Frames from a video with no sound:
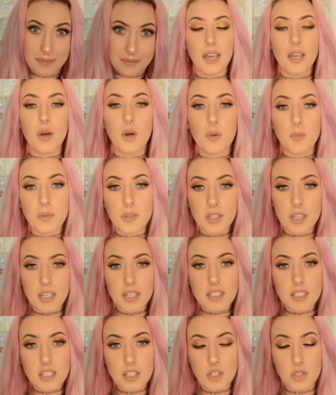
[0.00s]
I hope you
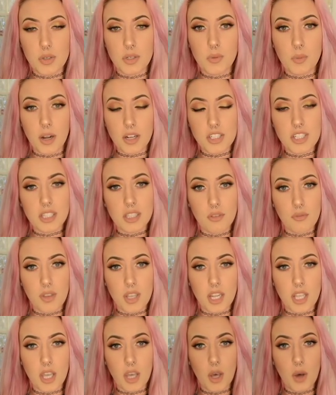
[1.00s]
guys enjoyed watching the
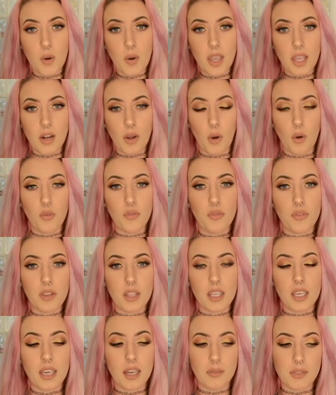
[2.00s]
video, and
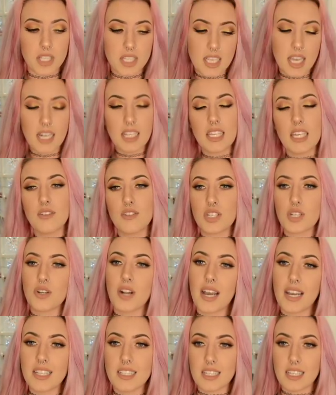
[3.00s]
hopefully this kind of gives you an
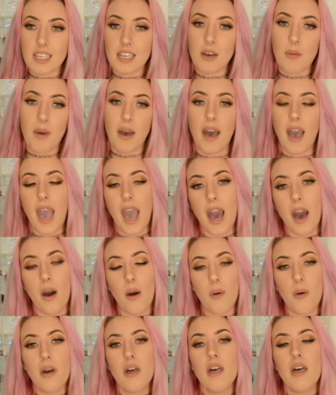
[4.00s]
idea about
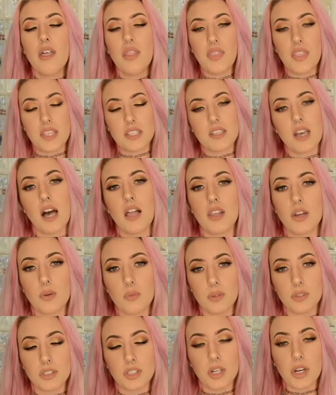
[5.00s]
how this color
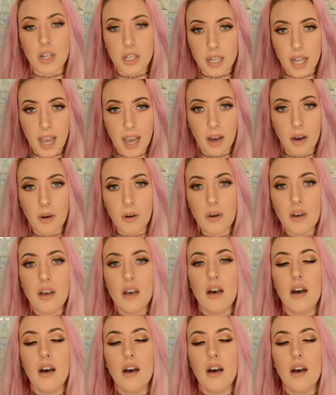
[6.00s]
will turn out